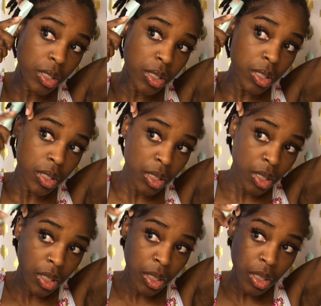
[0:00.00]

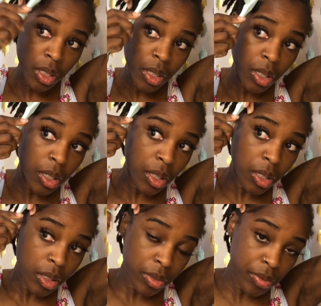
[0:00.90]

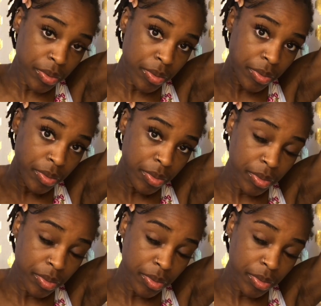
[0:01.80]
Nobody speaks.